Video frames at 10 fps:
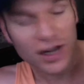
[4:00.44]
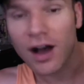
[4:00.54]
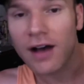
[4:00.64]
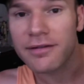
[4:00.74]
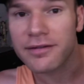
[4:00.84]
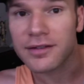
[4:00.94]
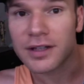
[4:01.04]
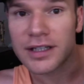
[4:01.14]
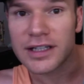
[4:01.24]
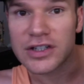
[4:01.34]
off
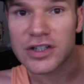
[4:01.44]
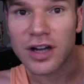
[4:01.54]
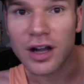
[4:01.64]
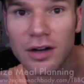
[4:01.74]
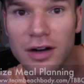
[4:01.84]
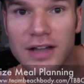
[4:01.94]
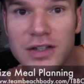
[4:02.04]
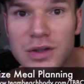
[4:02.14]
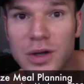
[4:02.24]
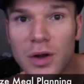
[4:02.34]
each color
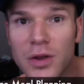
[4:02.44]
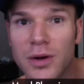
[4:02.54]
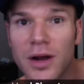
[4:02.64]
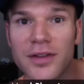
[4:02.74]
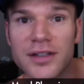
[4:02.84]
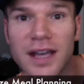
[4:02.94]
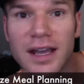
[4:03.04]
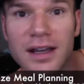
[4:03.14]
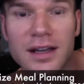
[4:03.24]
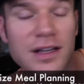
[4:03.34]
as you go throughout the
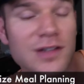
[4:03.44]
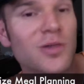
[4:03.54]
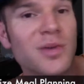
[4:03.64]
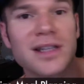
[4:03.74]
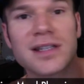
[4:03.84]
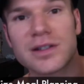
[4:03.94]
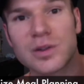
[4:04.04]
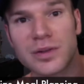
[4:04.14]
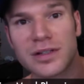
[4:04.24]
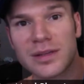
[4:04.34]
day. So it makes it
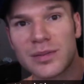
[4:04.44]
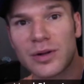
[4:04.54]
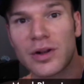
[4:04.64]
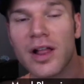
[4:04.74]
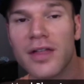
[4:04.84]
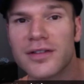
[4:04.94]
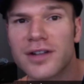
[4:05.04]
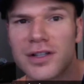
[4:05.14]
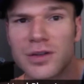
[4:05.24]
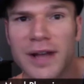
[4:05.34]
super simple. There's
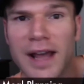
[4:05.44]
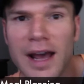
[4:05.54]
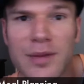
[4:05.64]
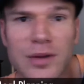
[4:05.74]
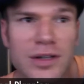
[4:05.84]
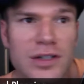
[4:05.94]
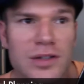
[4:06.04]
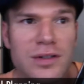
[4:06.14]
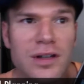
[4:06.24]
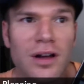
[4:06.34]
also an app you can
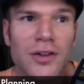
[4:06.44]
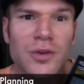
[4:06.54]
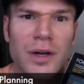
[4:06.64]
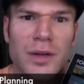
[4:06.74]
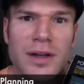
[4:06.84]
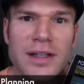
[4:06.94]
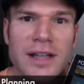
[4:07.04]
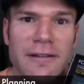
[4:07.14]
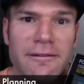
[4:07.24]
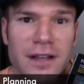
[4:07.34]
use called
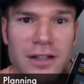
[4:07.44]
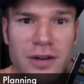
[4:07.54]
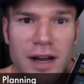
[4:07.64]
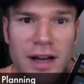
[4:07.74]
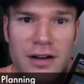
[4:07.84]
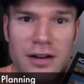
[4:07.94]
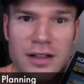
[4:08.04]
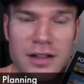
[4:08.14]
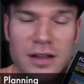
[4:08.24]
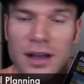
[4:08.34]
21-Day Fit Tracker.
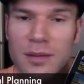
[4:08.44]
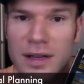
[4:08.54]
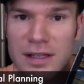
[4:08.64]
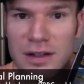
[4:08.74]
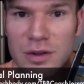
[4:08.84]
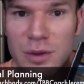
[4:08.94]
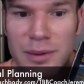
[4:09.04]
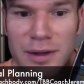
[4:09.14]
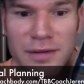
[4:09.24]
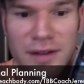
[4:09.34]
It's, again, based on
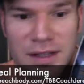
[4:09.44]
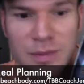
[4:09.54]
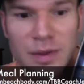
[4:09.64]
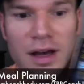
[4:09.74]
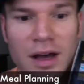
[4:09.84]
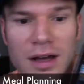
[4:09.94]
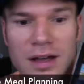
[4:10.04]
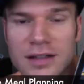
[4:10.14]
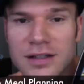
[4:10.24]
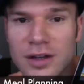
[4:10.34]
21-Day Fix, but
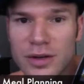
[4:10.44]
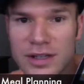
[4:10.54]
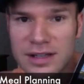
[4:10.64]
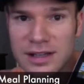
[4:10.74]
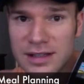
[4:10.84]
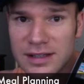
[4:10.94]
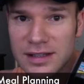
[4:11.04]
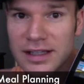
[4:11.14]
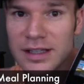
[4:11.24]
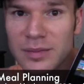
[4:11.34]
so is this
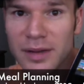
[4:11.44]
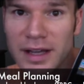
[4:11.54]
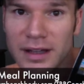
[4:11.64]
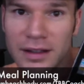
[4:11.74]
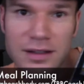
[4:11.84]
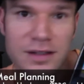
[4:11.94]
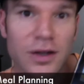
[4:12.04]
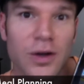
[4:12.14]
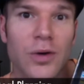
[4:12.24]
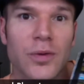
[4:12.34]
eating plan.
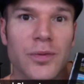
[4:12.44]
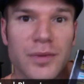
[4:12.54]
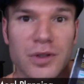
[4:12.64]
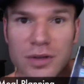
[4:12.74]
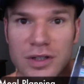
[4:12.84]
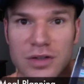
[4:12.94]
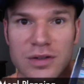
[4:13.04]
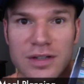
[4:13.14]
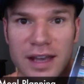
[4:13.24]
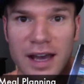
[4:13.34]
So you can
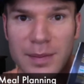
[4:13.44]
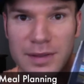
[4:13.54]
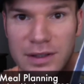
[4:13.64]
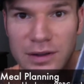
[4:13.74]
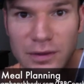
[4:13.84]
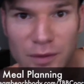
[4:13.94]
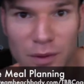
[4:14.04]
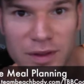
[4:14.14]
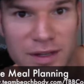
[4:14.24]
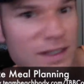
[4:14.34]
use the app still
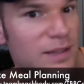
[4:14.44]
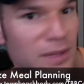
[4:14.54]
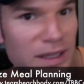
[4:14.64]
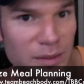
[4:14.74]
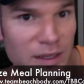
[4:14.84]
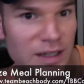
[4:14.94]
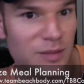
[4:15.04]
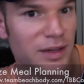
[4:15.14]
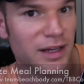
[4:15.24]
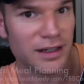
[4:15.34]
for this eating
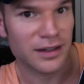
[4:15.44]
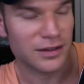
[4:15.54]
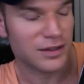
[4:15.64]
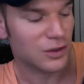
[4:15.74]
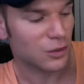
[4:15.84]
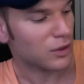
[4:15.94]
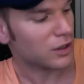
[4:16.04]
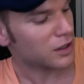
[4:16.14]
plan, and it'll still work